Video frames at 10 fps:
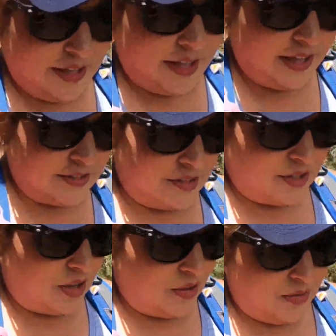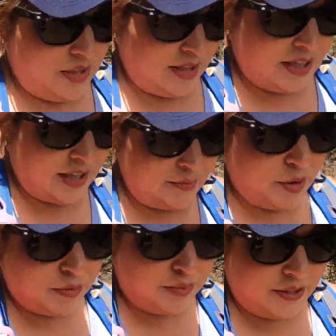And so I'm
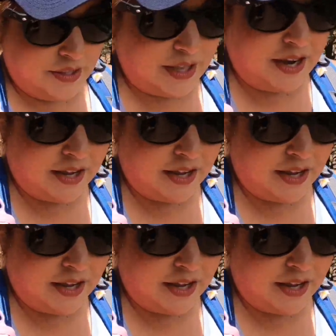hoping that I